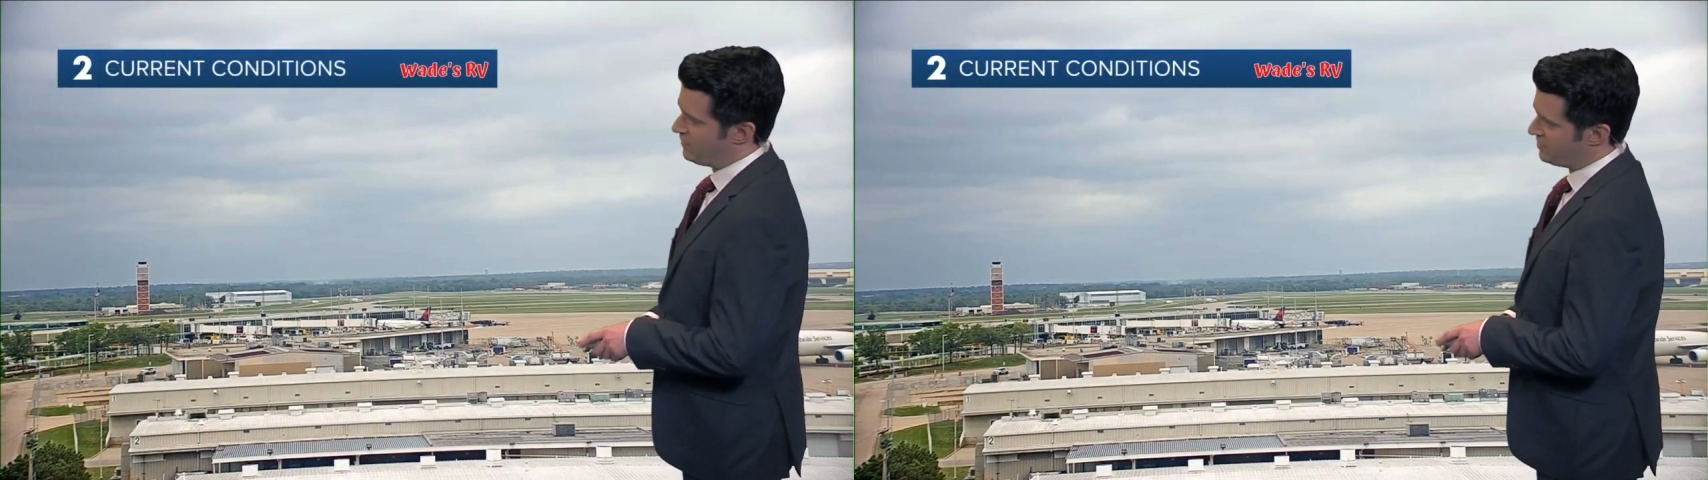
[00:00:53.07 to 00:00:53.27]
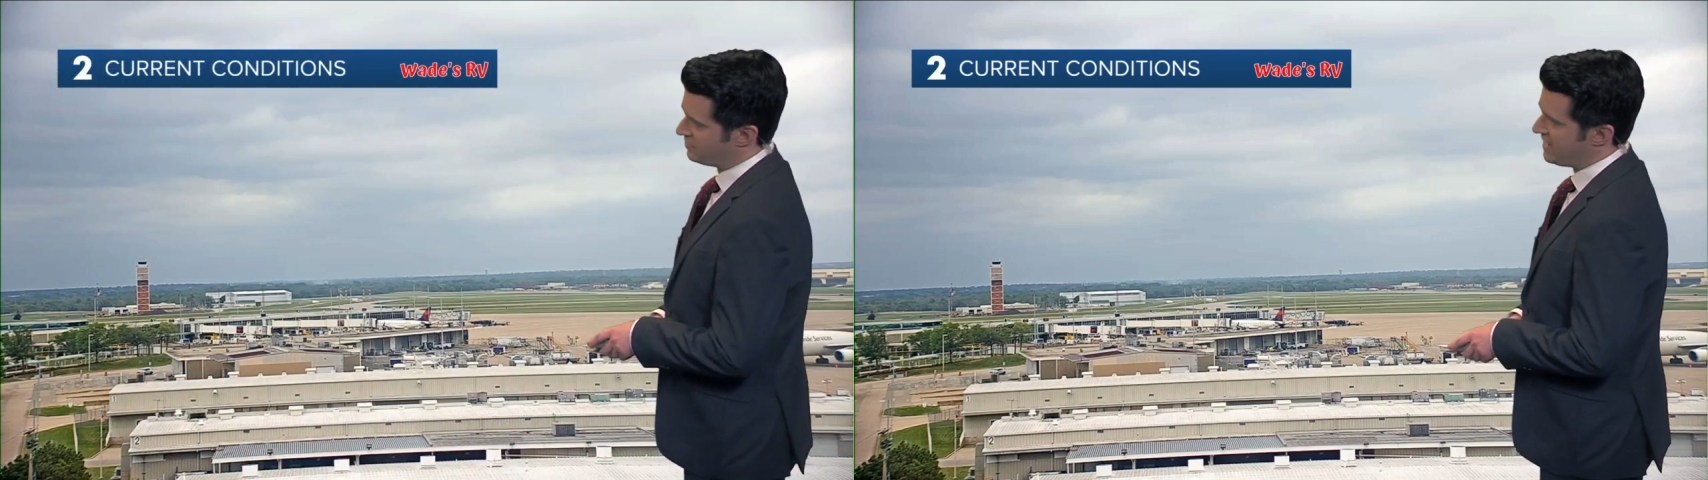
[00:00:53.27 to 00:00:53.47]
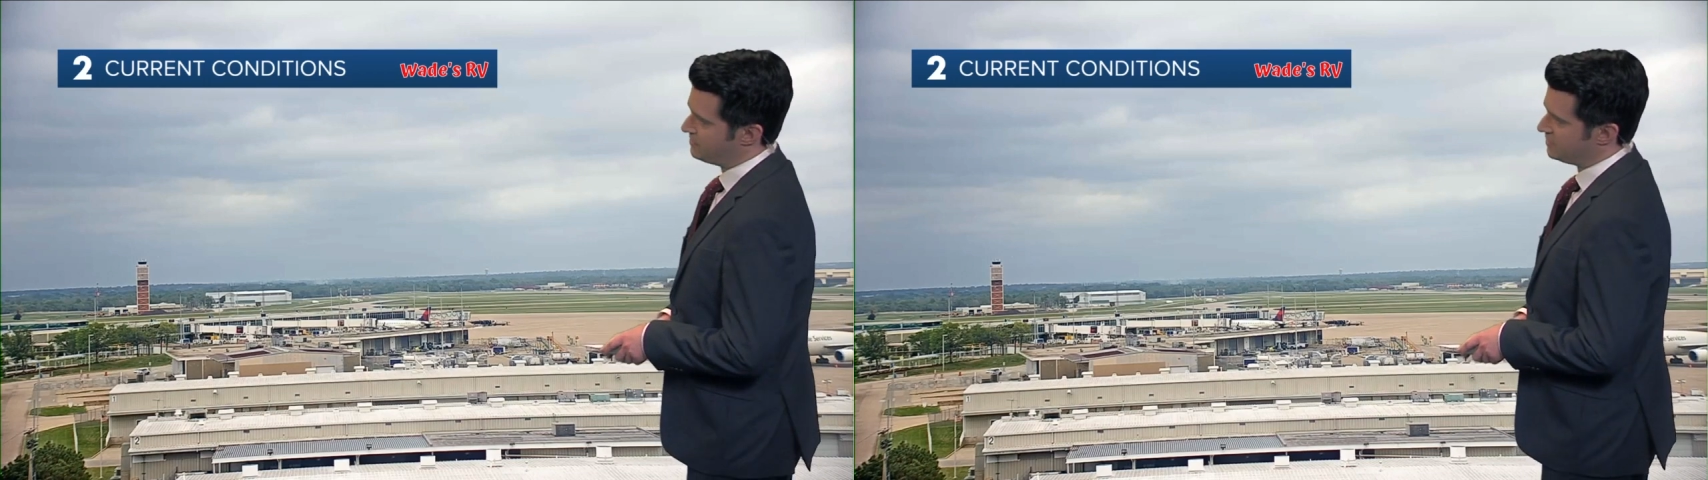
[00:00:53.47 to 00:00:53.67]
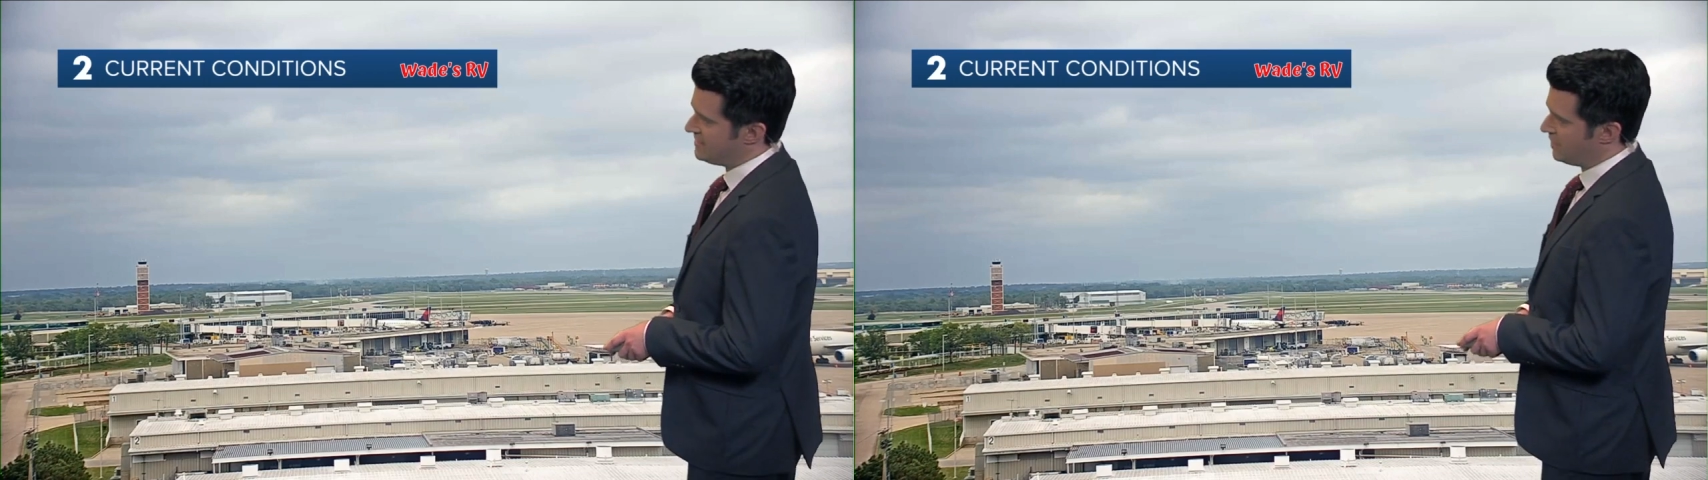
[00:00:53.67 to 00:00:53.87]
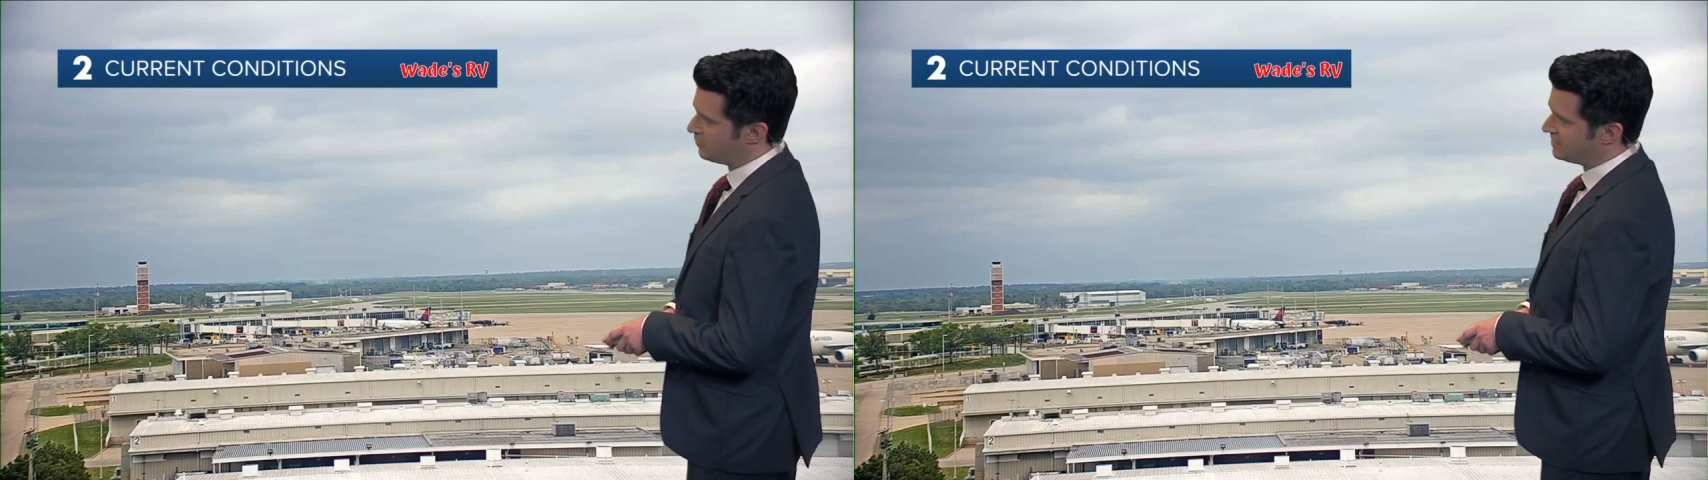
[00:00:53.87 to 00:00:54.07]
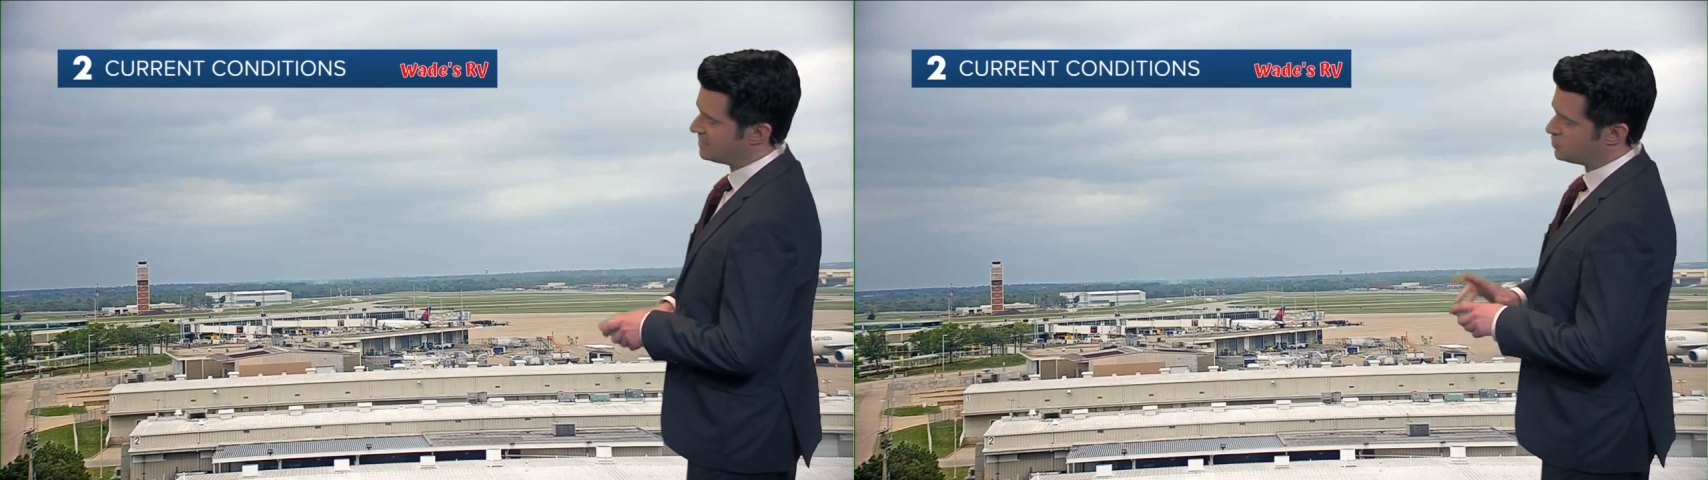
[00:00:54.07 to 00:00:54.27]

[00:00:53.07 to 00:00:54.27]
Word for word: Weather Camera Network.